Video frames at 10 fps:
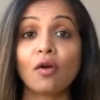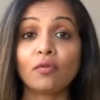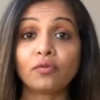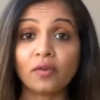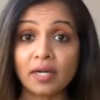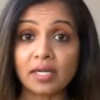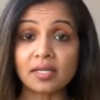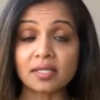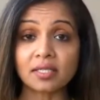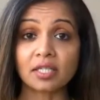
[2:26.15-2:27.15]

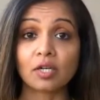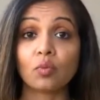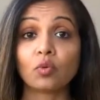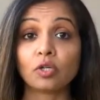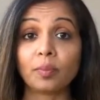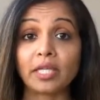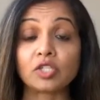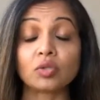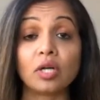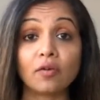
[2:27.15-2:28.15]
First would be
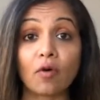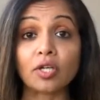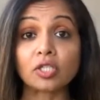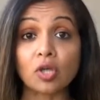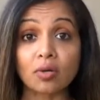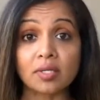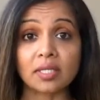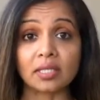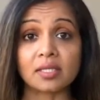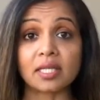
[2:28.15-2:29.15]
to avoid
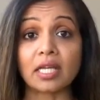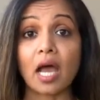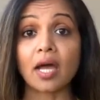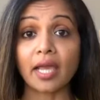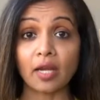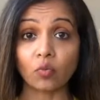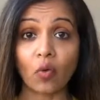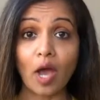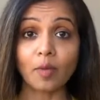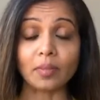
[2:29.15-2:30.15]
toxins in our
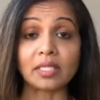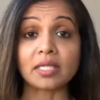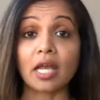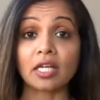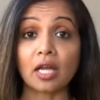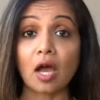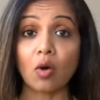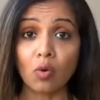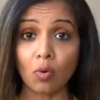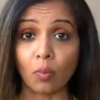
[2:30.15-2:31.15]
environment and in our
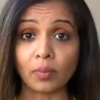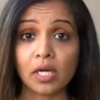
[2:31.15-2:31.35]
home.